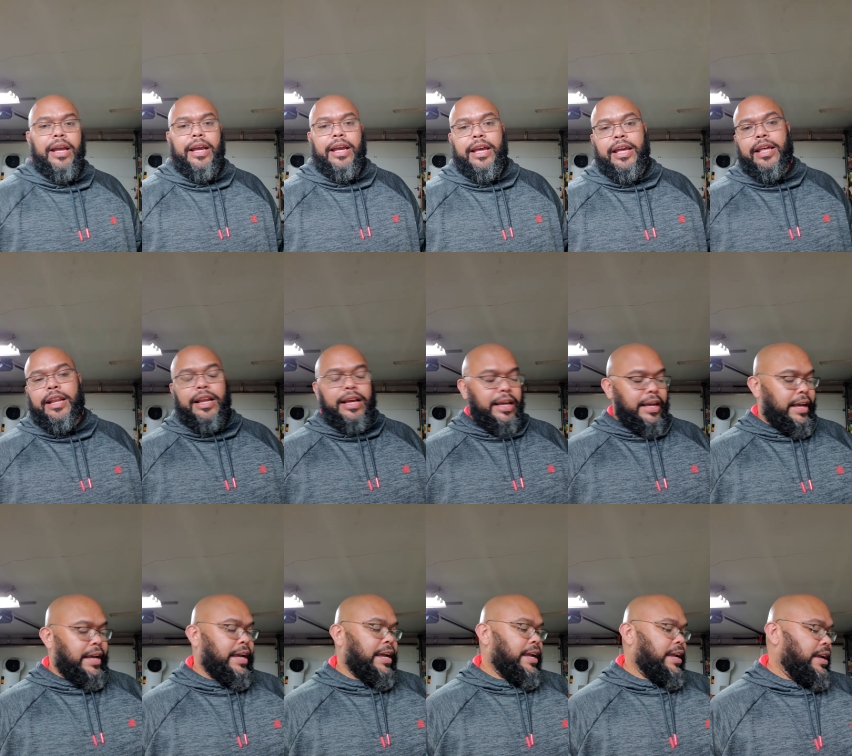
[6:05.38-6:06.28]
and
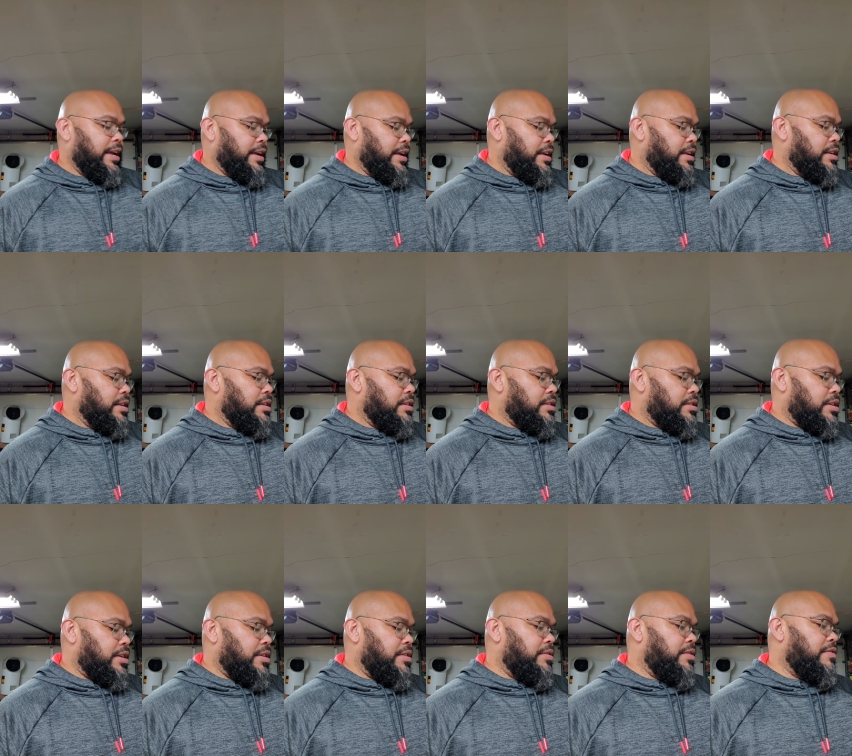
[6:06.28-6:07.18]
I
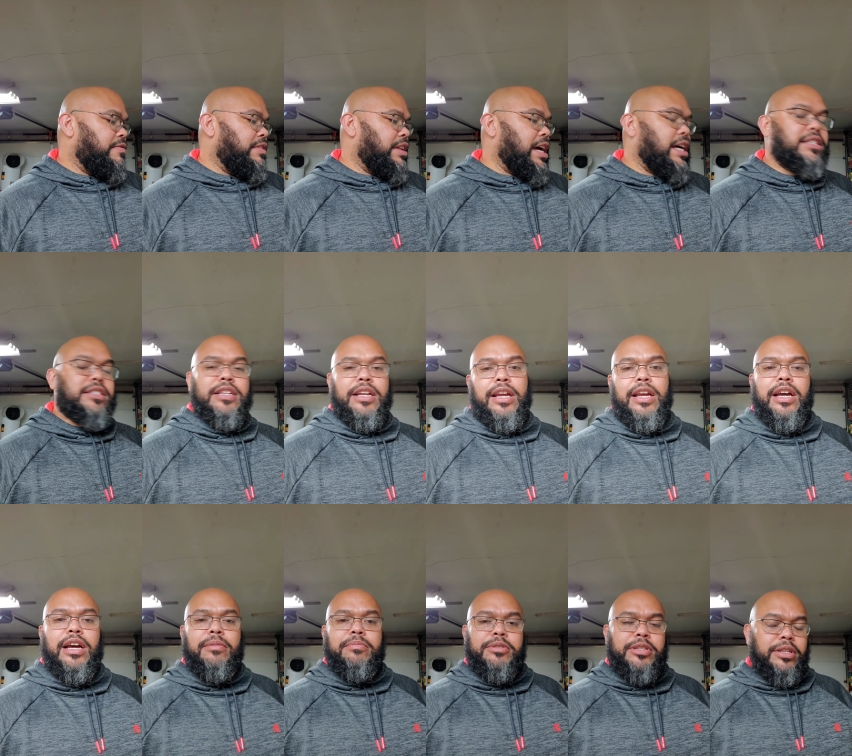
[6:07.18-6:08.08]
turned the velocity
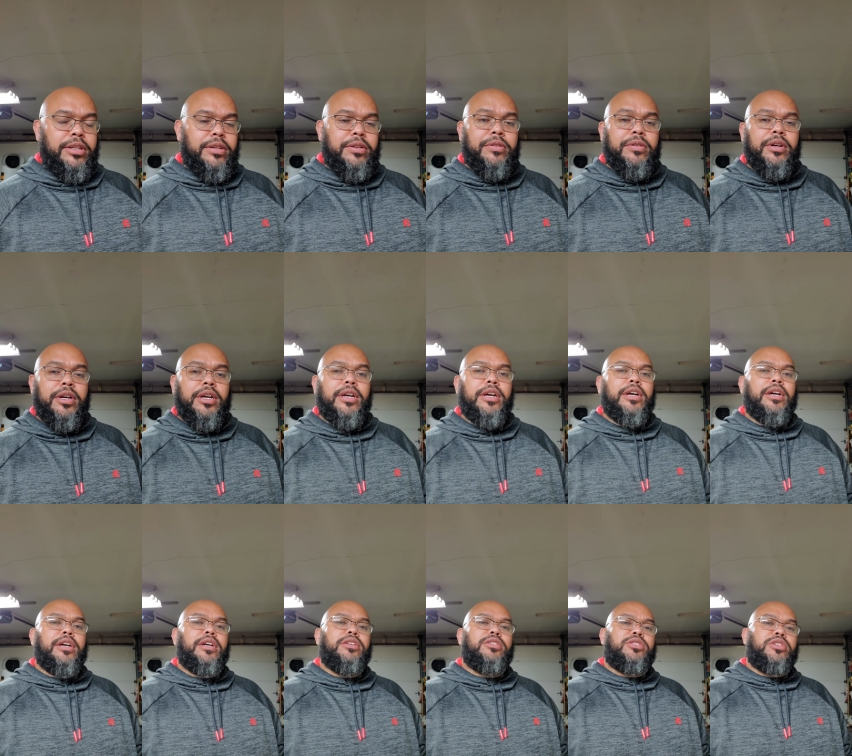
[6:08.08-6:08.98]
up to
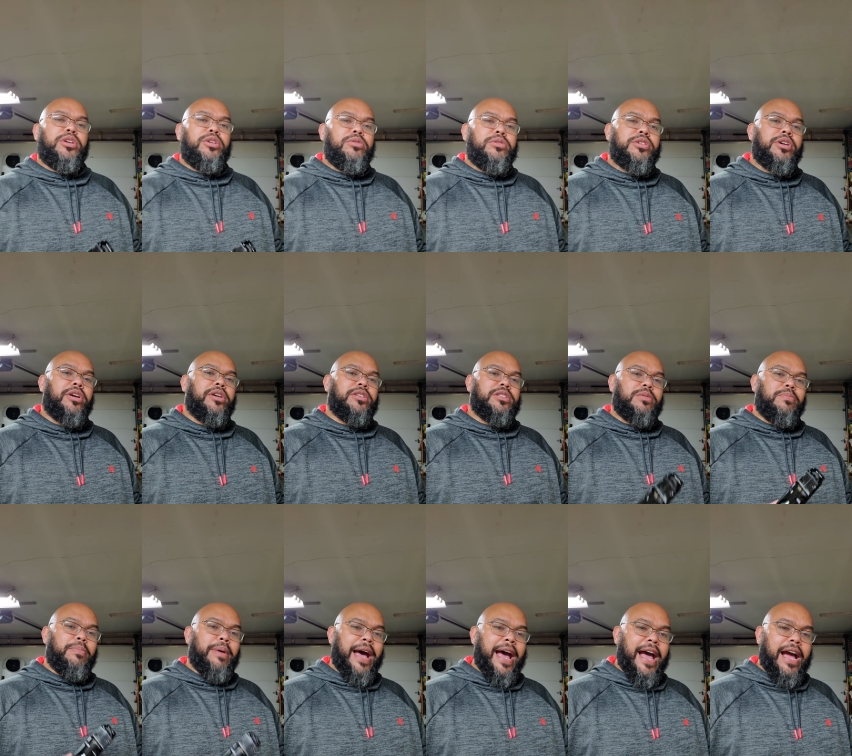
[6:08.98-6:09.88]
2 turns
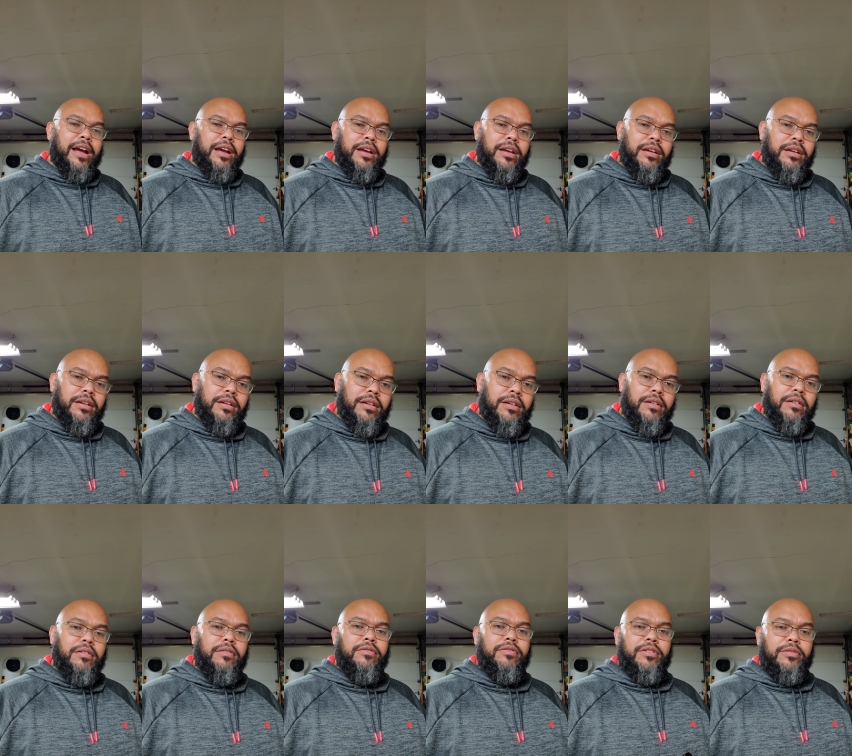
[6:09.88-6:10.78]
back
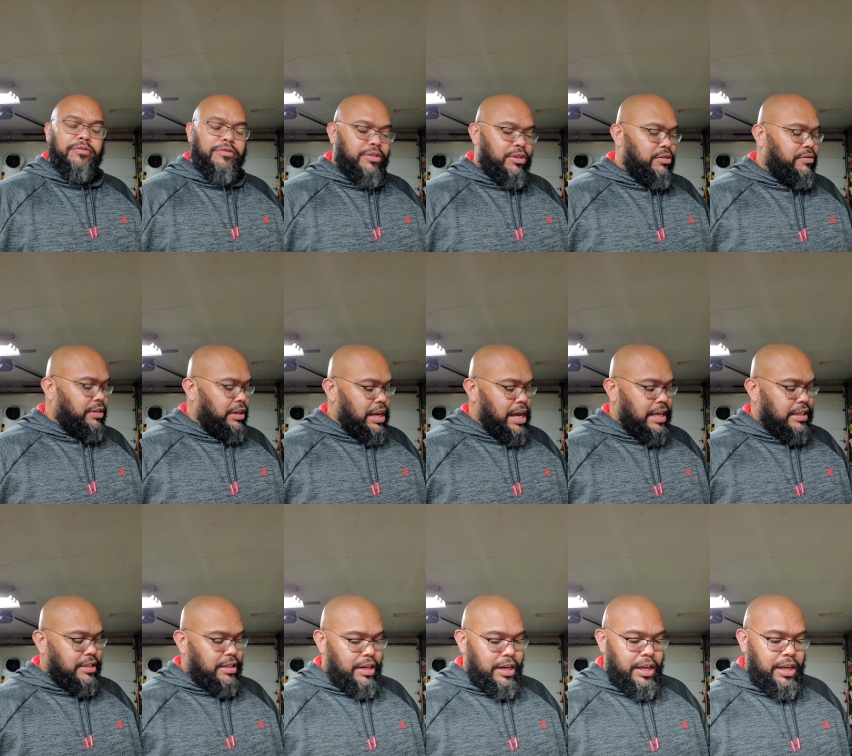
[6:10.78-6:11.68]
from full
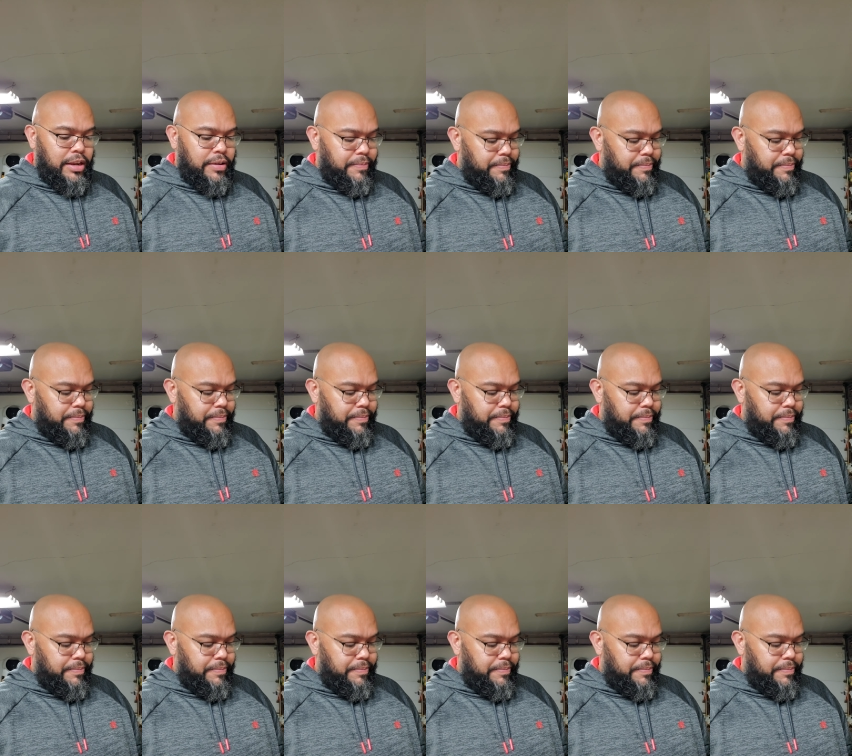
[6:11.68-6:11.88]
velocity,